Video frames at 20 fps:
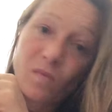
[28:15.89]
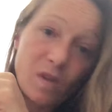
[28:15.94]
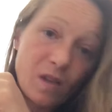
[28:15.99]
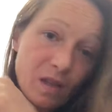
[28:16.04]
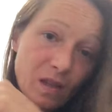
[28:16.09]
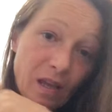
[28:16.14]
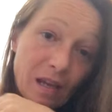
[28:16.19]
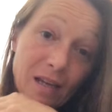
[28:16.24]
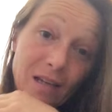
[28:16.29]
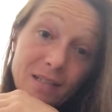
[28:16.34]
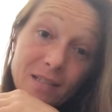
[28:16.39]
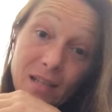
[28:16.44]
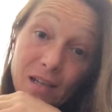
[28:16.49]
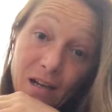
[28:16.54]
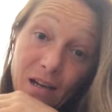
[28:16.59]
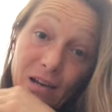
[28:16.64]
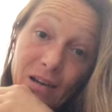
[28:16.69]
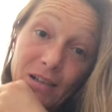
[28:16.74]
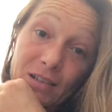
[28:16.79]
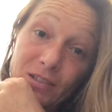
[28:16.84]
like I said,
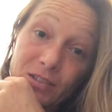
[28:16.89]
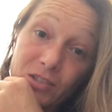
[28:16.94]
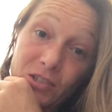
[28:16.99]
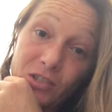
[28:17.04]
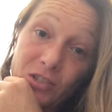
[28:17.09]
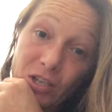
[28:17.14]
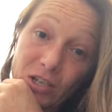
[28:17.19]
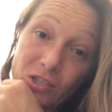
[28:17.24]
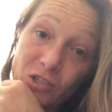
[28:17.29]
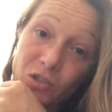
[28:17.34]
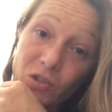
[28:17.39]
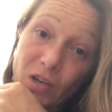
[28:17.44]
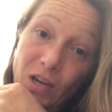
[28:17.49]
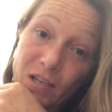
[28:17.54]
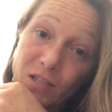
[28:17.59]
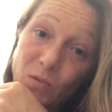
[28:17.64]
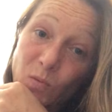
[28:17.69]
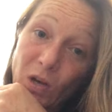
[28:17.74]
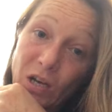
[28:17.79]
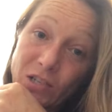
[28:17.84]
I highly suggest you
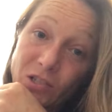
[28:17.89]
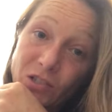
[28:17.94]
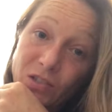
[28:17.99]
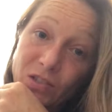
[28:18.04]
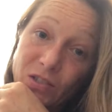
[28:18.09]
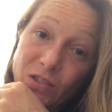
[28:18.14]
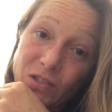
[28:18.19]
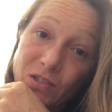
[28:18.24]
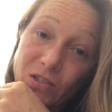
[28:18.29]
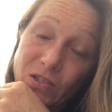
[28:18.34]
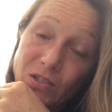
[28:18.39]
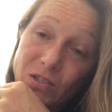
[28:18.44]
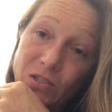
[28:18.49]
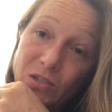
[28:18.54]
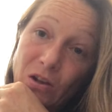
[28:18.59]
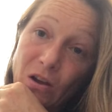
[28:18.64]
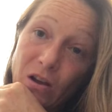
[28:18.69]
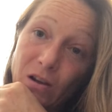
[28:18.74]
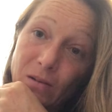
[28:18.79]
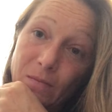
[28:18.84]
guys watch this. This
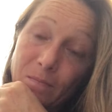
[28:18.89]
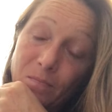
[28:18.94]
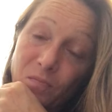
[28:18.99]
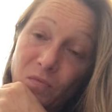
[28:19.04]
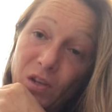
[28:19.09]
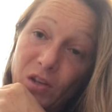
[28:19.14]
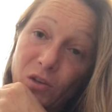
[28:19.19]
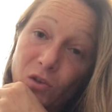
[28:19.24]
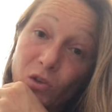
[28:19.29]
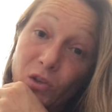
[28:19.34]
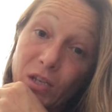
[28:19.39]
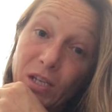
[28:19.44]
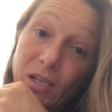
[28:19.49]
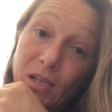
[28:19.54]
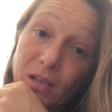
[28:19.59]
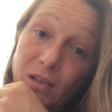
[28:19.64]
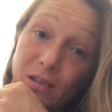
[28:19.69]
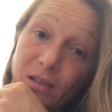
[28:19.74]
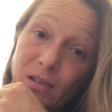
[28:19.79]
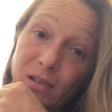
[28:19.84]
dog
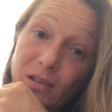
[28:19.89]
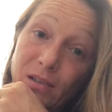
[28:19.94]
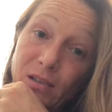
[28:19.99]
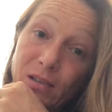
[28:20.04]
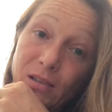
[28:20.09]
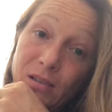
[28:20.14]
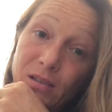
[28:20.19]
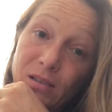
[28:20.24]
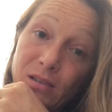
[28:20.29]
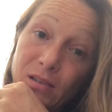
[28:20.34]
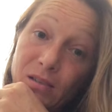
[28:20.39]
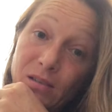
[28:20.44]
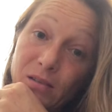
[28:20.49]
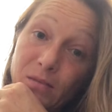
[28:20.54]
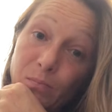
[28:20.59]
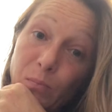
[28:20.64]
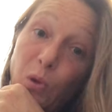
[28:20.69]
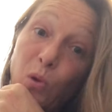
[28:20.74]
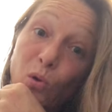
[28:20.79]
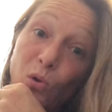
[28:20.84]
literally
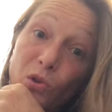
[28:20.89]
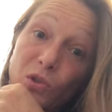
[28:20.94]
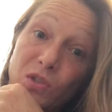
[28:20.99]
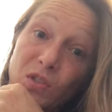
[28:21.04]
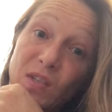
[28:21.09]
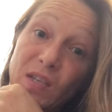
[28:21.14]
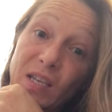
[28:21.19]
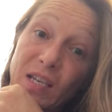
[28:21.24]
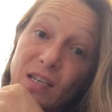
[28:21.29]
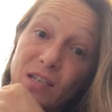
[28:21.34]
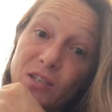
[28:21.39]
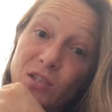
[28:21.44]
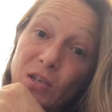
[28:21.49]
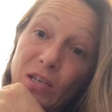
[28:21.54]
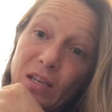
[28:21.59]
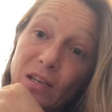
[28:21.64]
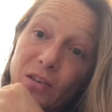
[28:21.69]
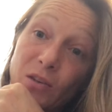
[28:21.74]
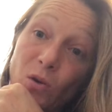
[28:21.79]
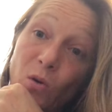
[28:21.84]
pulls the
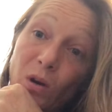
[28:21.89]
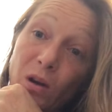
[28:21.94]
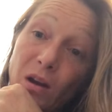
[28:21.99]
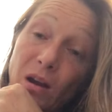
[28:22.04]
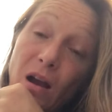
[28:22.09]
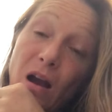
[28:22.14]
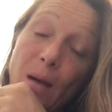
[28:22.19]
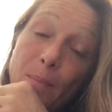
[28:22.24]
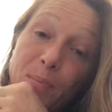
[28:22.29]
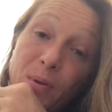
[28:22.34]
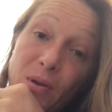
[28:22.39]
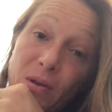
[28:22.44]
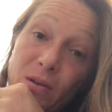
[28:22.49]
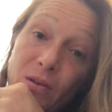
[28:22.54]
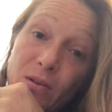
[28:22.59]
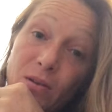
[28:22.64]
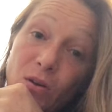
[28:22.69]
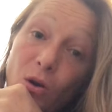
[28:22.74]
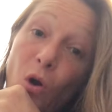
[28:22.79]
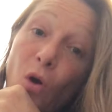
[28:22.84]
guillotine door up
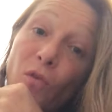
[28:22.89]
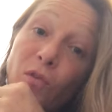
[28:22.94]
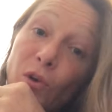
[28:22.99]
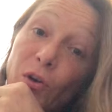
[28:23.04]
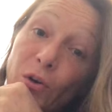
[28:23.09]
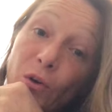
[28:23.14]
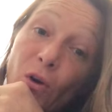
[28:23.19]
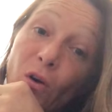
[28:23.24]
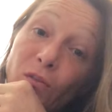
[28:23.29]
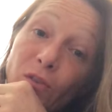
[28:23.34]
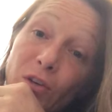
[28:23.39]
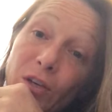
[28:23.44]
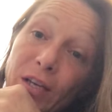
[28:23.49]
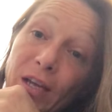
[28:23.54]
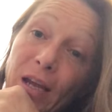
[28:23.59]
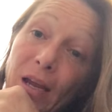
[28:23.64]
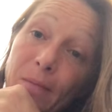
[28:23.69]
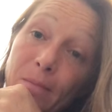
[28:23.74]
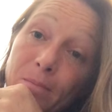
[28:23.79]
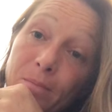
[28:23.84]
over and over
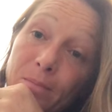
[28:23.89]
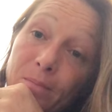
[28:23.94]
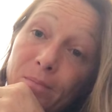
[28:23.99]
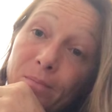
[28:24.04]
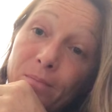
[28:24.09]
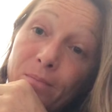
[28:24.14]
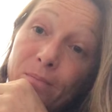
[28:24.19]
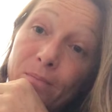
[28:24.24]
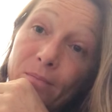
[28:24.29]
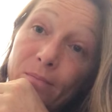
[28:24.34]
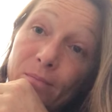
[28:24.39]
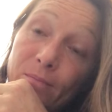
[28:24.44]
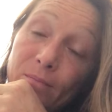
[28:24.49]
again. Oh